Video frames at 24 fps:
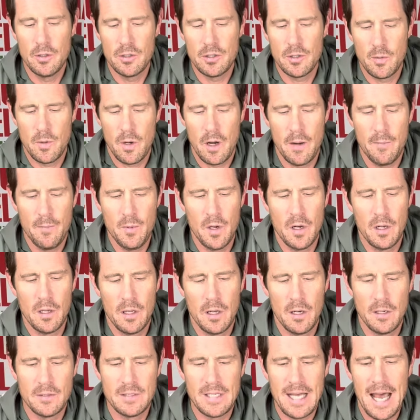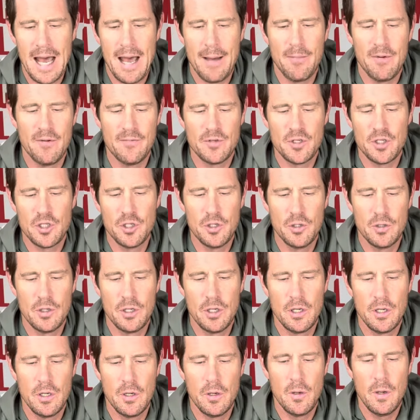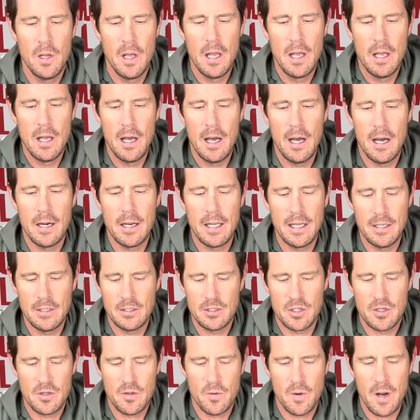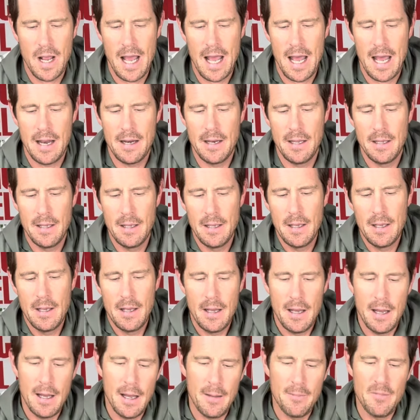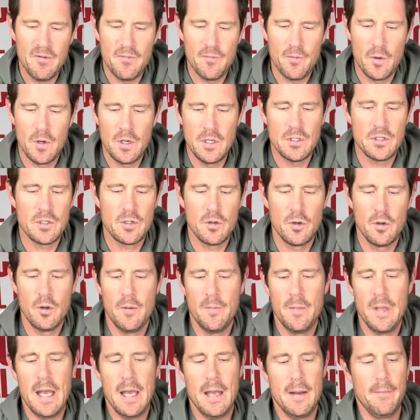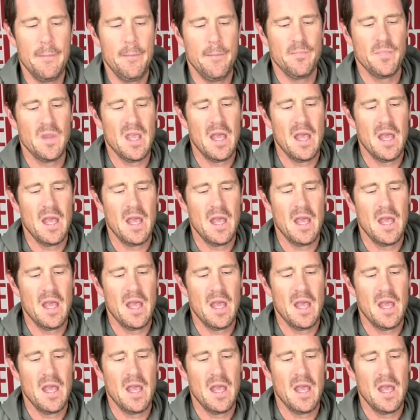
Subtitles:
So we're gonna put a little dab of shoe goo on each thread before you screw them in.